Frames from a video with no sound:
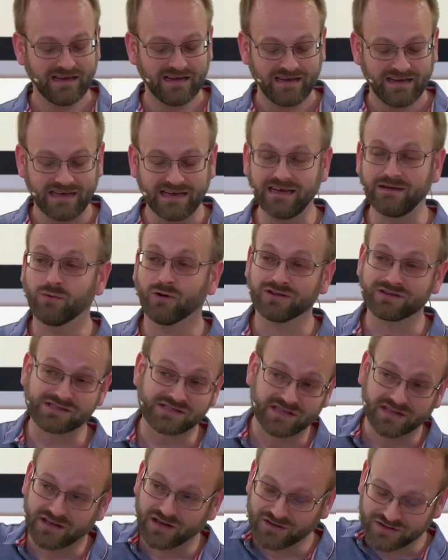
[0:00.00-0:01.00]
he wants
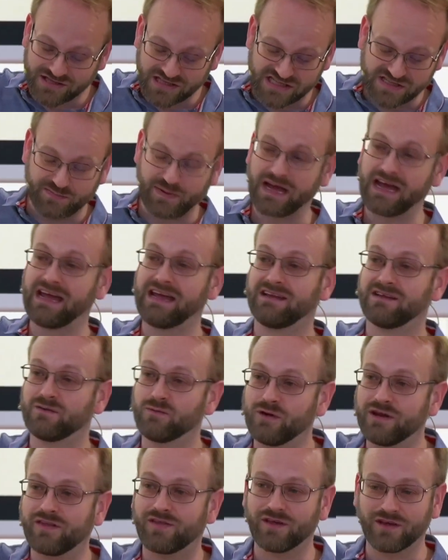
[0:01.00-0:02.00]
to go to Spain
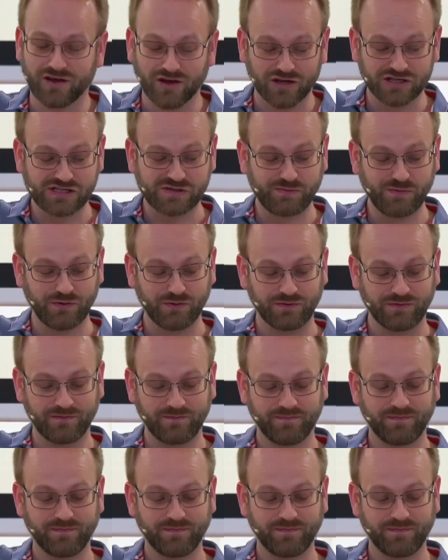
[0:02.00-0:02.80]
with the gospel.